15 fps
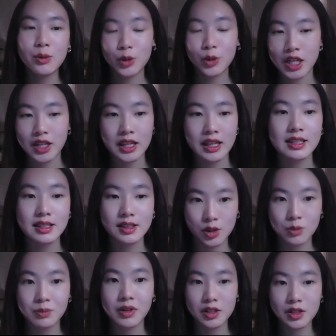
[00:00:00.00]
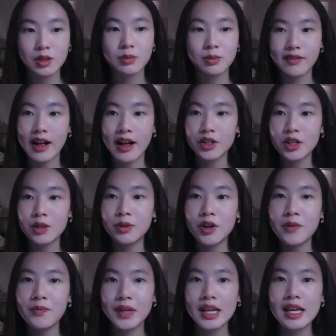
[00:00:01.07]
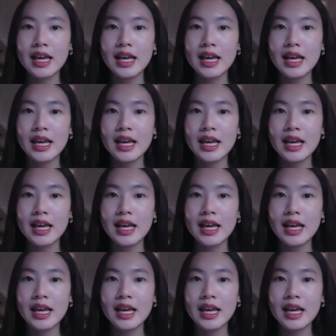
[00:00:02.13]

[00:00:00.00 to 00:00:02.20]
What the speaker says: which I think is super valuable.